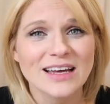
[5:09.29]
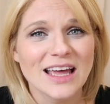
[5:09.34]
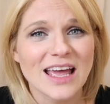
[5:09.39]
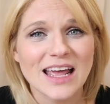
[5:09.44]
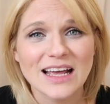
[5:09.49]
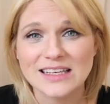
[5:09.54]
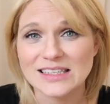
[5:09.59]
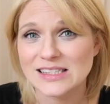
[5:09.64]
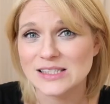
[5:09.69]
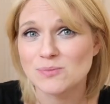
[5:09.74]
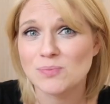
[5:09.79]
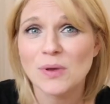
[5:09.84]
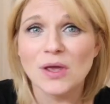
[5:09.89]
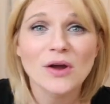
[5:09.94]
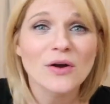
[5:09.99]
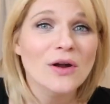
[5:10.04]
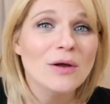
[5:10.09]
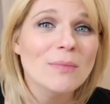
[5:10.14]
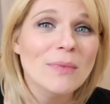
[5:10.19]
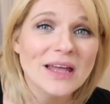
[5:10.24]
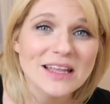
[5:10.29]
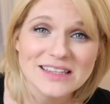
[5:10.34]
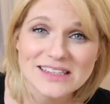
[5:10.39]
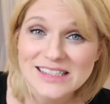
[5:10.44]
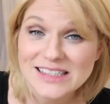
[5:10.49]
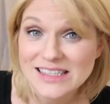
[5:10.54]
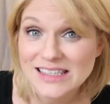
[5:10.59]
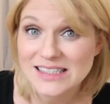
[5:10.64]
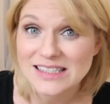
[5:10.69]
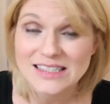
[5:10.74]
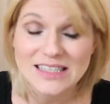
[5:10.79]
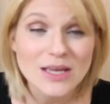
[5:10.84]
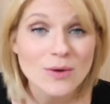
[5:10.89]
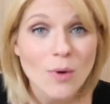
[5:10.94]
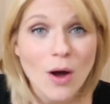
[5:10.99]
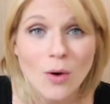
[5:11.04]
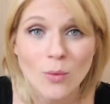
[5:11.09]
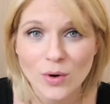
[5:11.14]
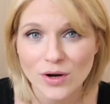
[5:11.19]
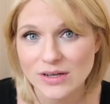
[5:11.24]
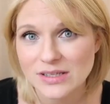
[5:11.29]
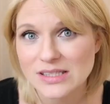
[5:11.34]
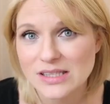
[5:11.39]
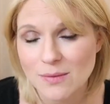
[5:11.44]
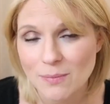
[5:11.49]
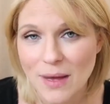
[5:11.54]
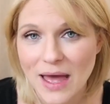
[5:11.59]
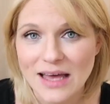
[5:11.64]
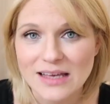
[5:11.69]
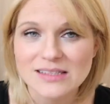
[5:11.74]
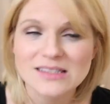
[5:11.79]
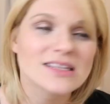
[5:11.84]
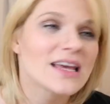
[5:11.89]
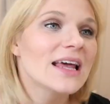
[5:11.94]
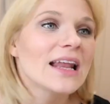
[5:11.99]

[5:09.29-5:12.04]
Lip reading: experiments to see what works the best.